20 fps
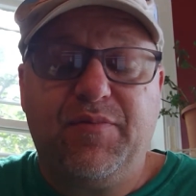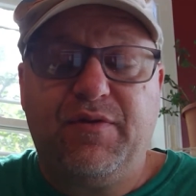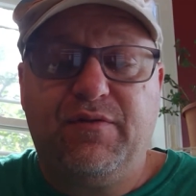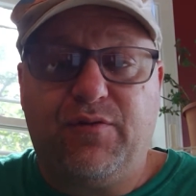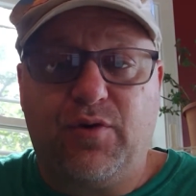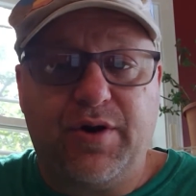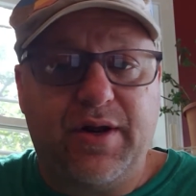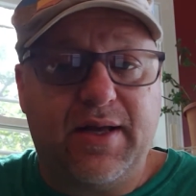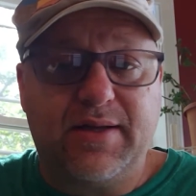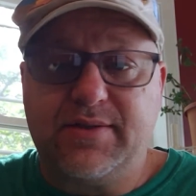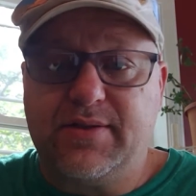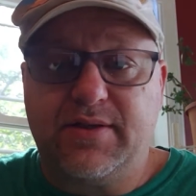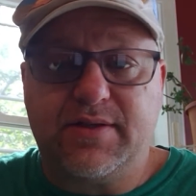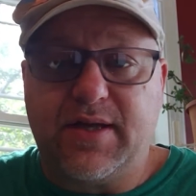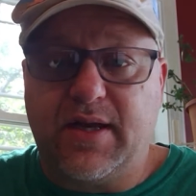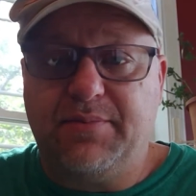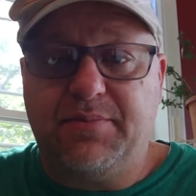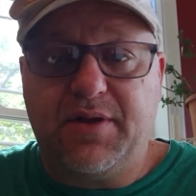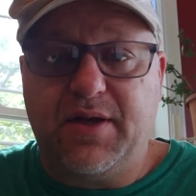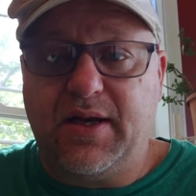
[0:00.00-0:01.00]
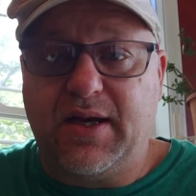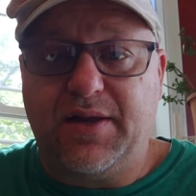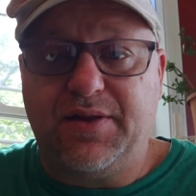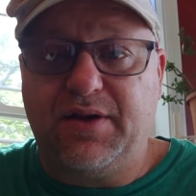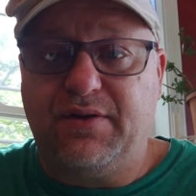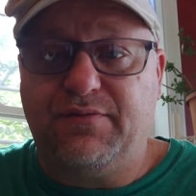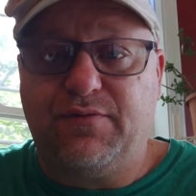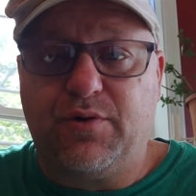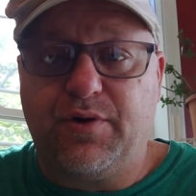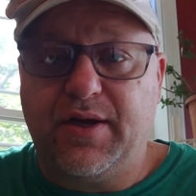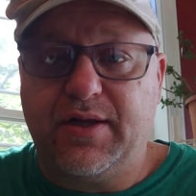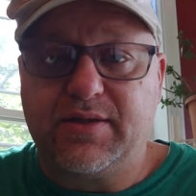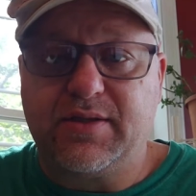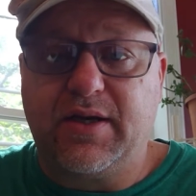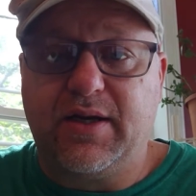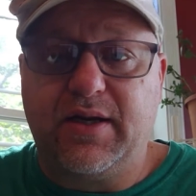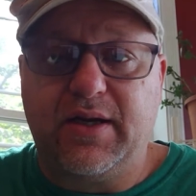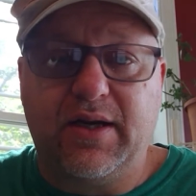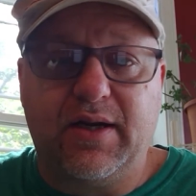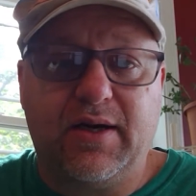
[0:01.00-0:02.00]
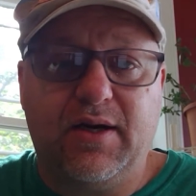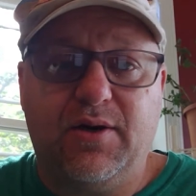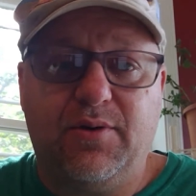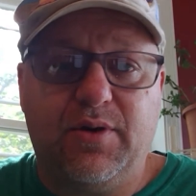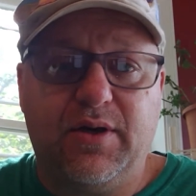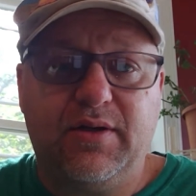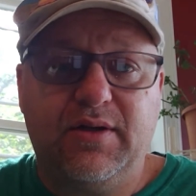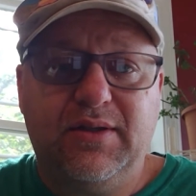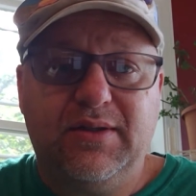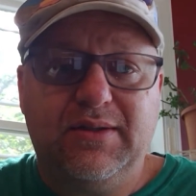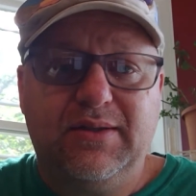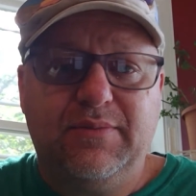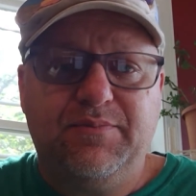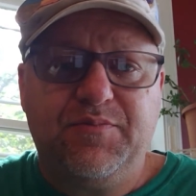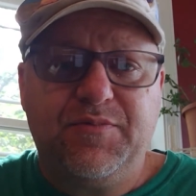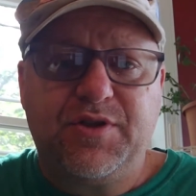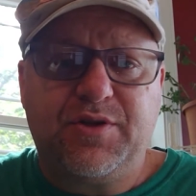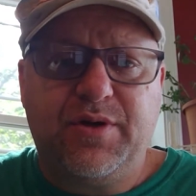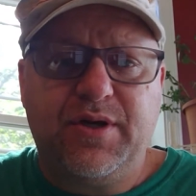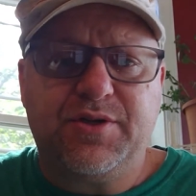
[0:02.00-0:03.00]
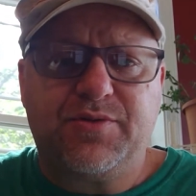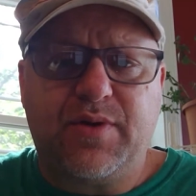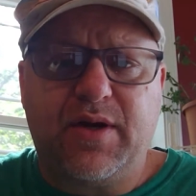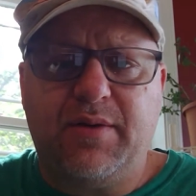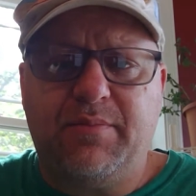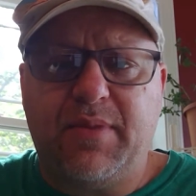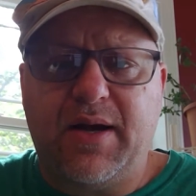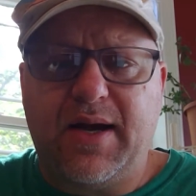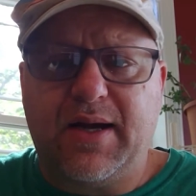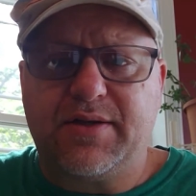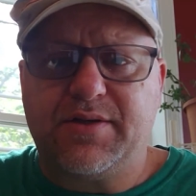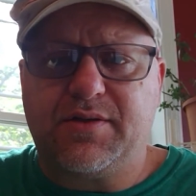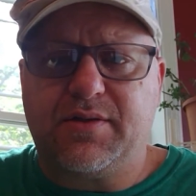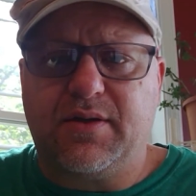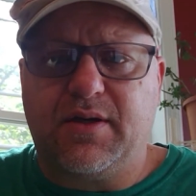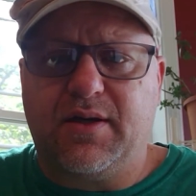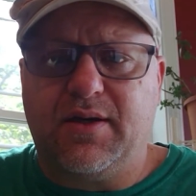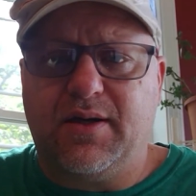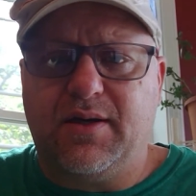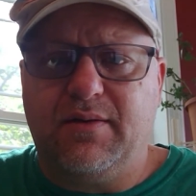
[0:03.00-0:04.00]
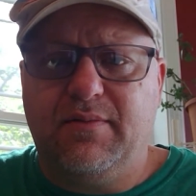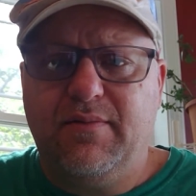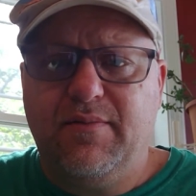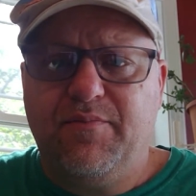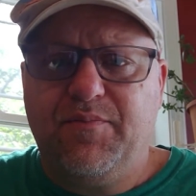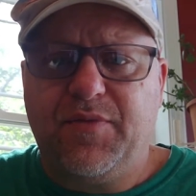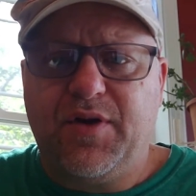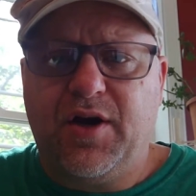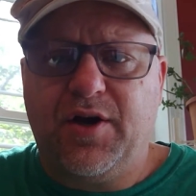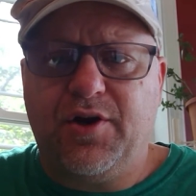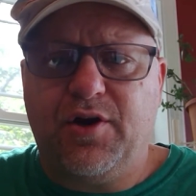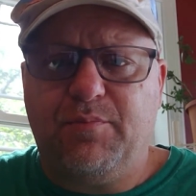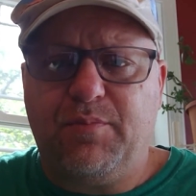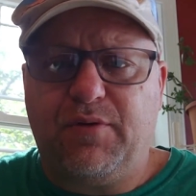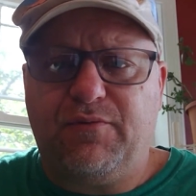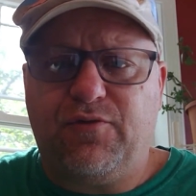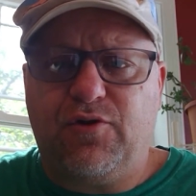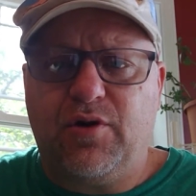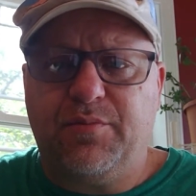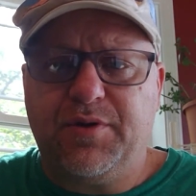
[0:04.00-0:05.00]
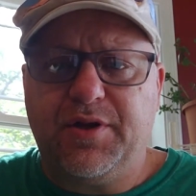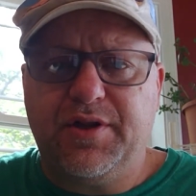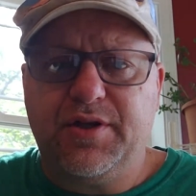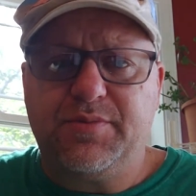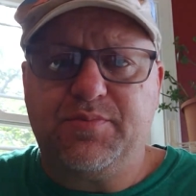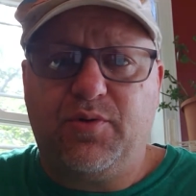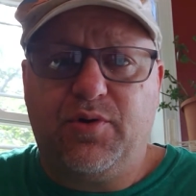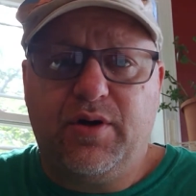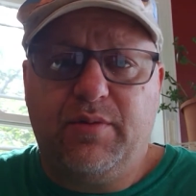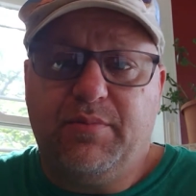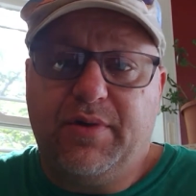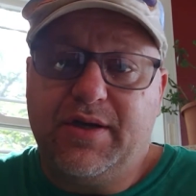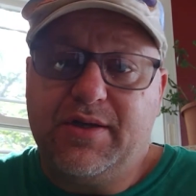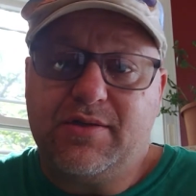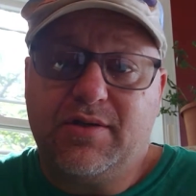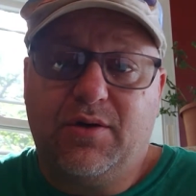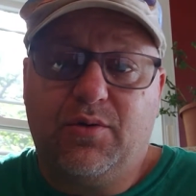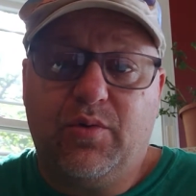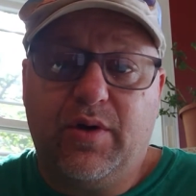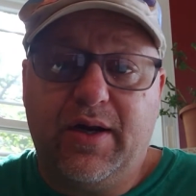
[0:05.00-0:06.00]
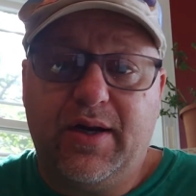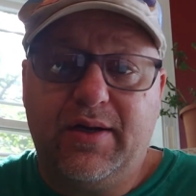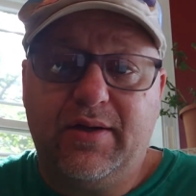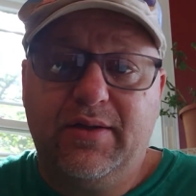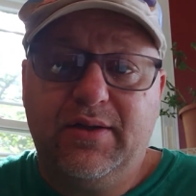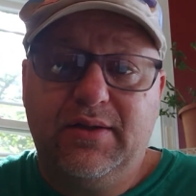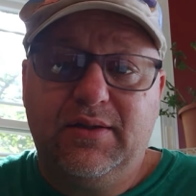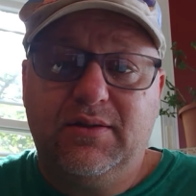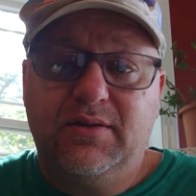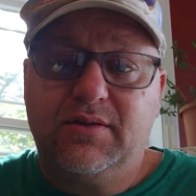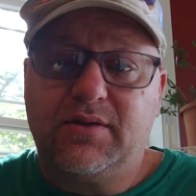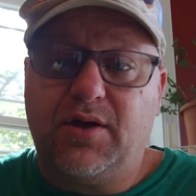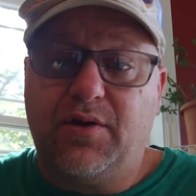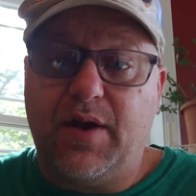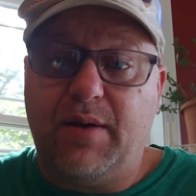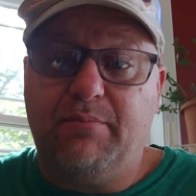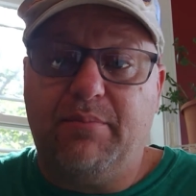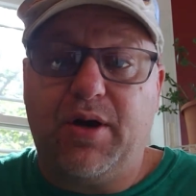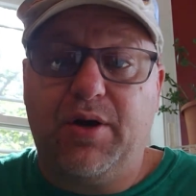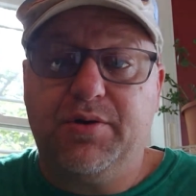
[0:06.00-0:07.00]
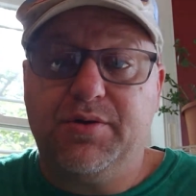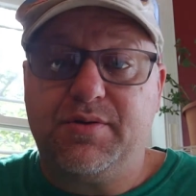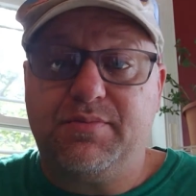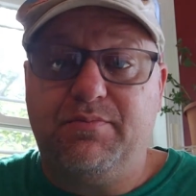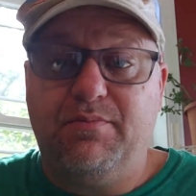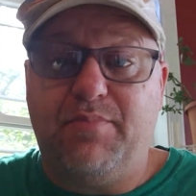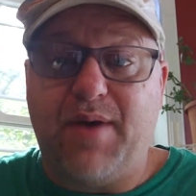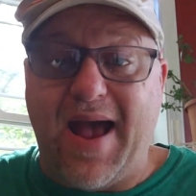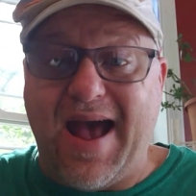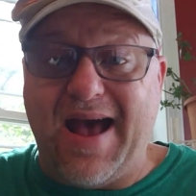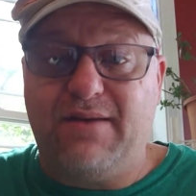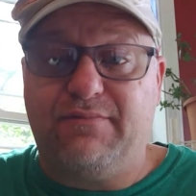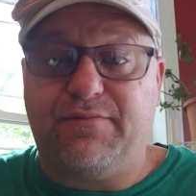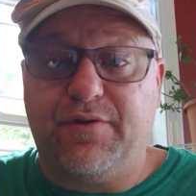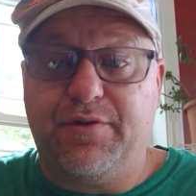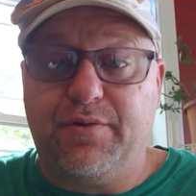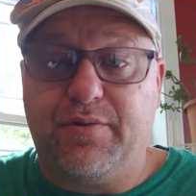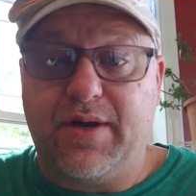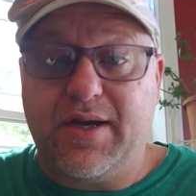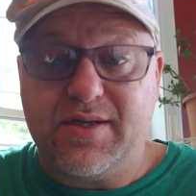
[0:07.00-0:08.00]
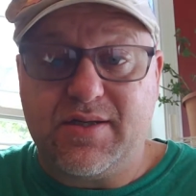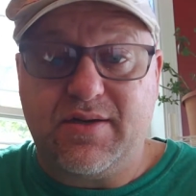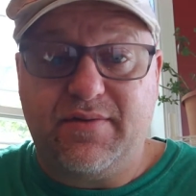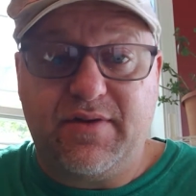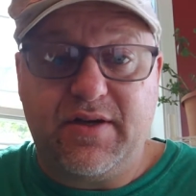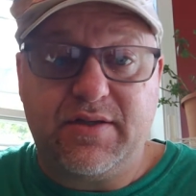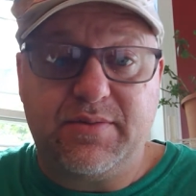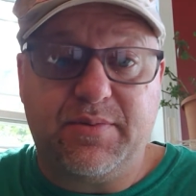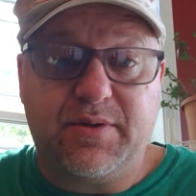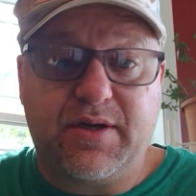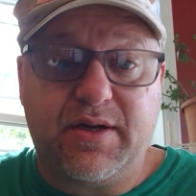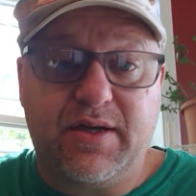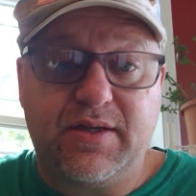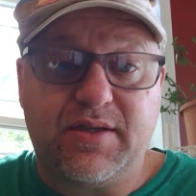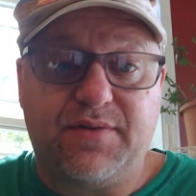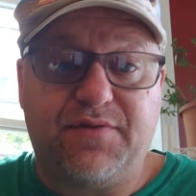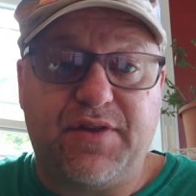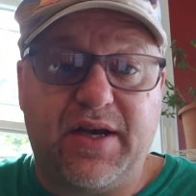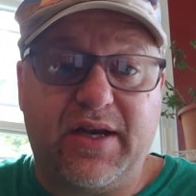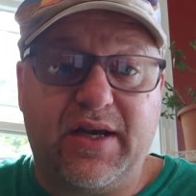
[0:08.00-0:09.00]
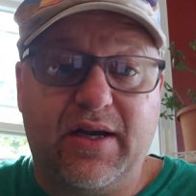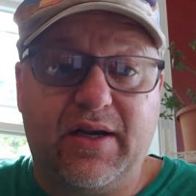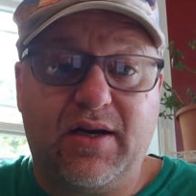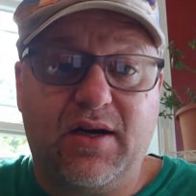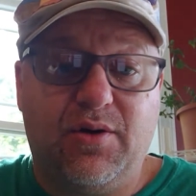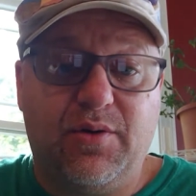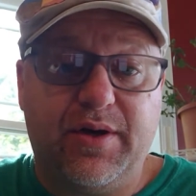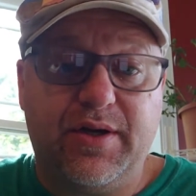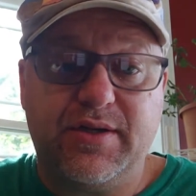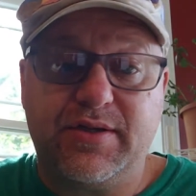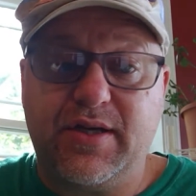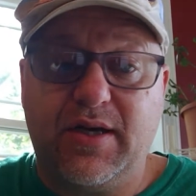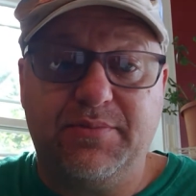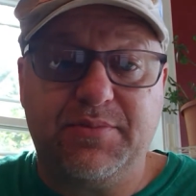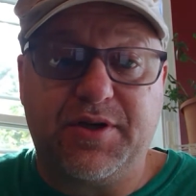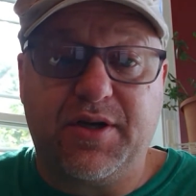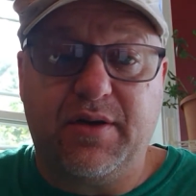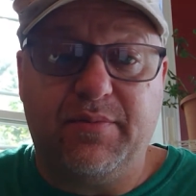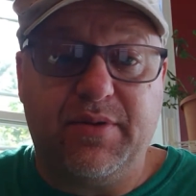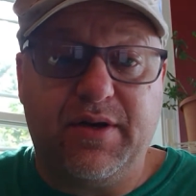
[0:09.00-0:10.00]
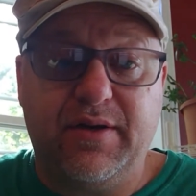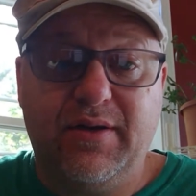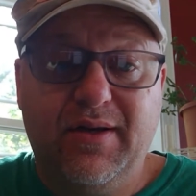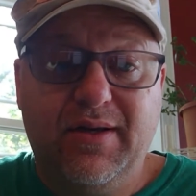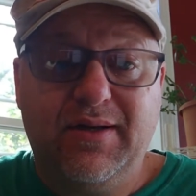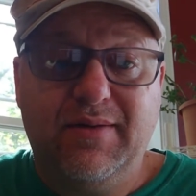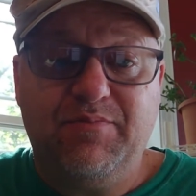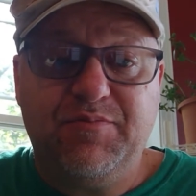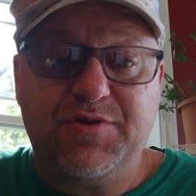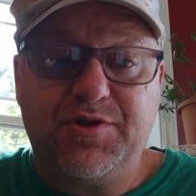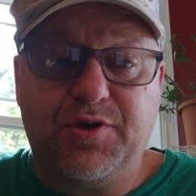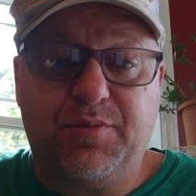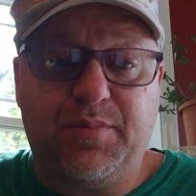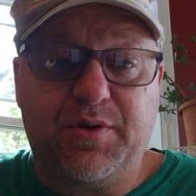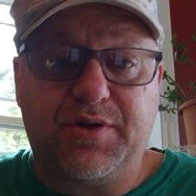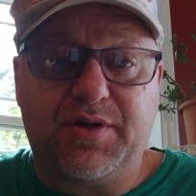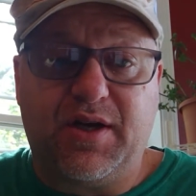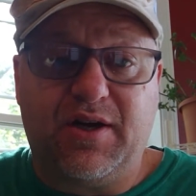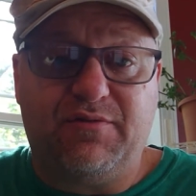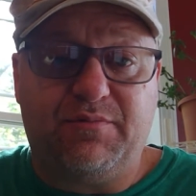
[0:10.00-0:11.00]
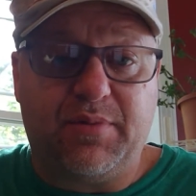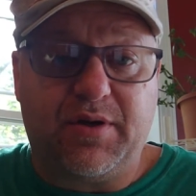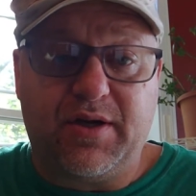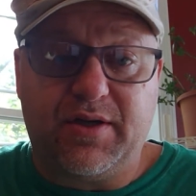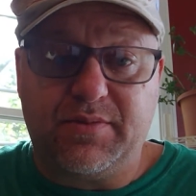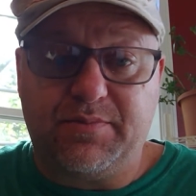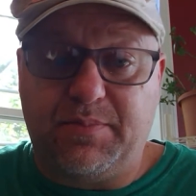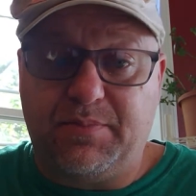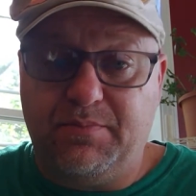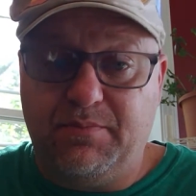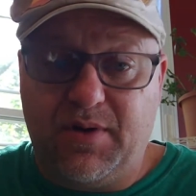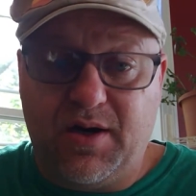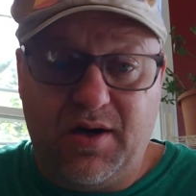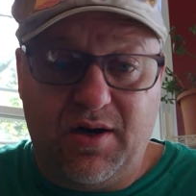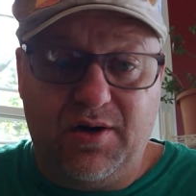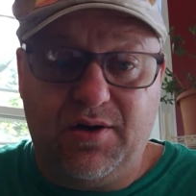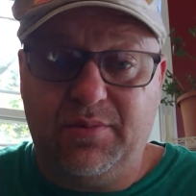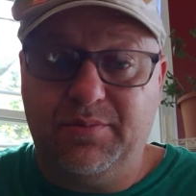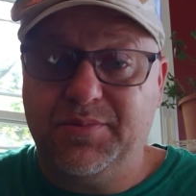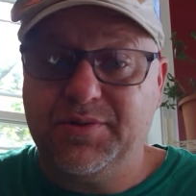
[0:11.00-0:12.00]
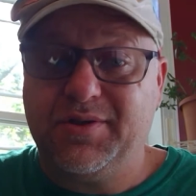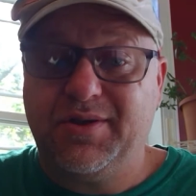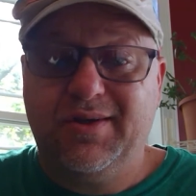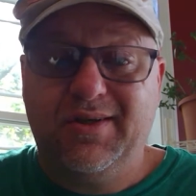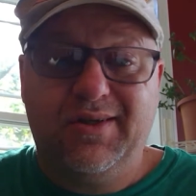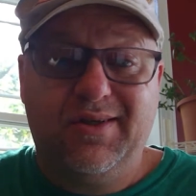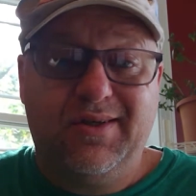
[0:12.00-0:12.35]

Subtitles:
Fournette's the same thing. I think Fournette's going to get going. So his running backs underperformed to this point, but he's still winning. So that bodes bad for the rest of us because if they get going, his team's going to be super tough because Mahomes,